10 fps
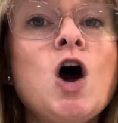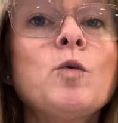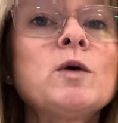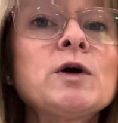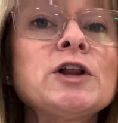
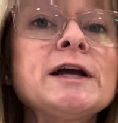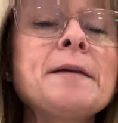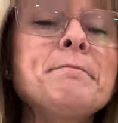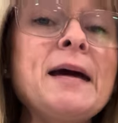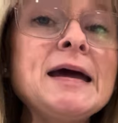When we're looking
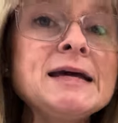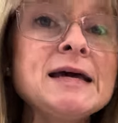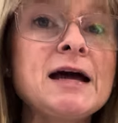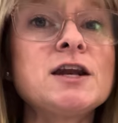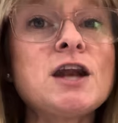at
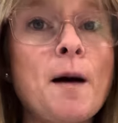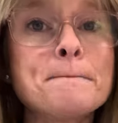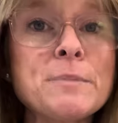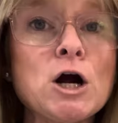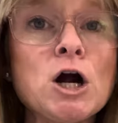making a
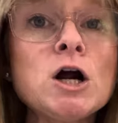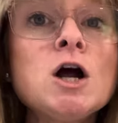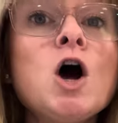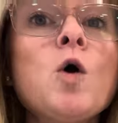number,